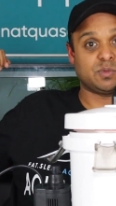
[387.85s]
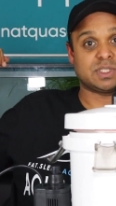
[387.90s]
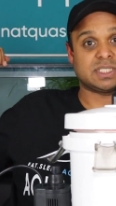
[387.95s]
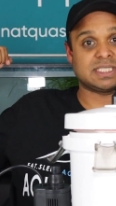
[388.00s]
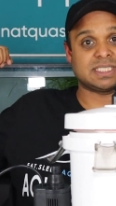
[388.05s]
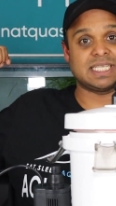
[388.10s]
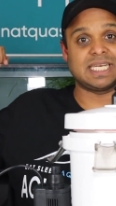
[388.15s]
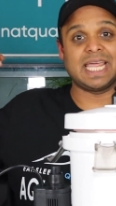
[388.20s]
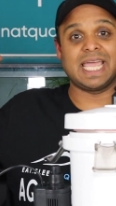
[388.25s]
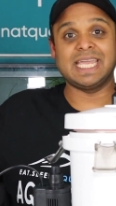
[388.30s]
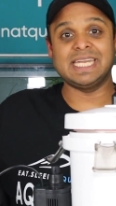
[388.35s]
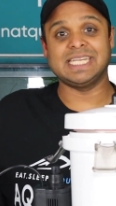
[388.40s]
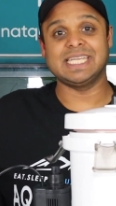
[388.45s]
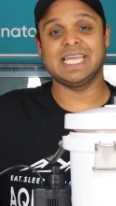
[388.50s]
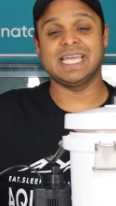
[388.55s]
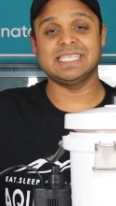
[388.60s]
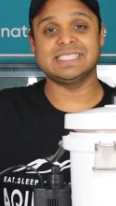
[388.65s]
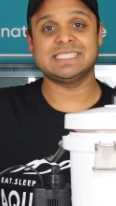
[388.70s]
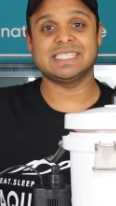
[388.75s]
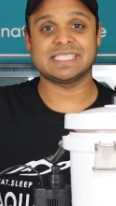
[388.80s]
which is an
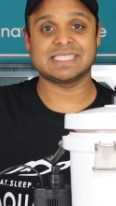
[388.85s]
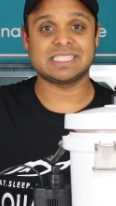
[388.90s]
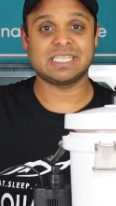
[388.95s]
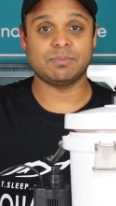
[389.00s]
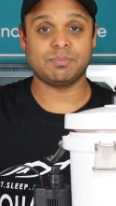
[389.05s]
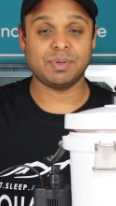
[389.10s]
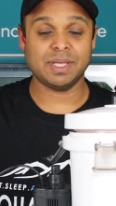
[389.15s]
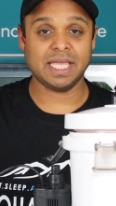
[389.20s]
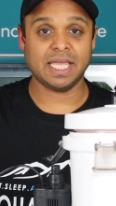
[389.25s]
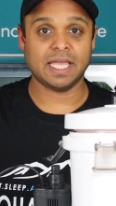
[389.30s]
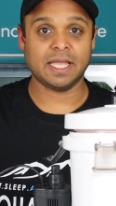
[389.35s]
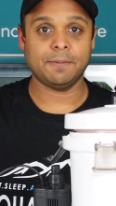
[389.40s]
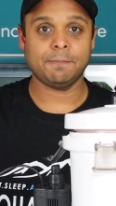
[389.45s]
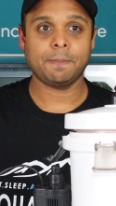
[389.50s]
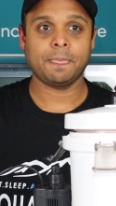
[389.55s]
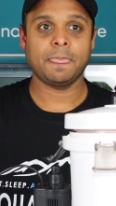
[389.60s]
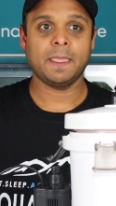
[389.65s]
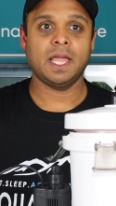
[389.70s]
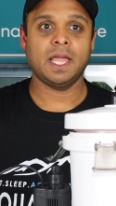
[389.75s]
ADA 60P,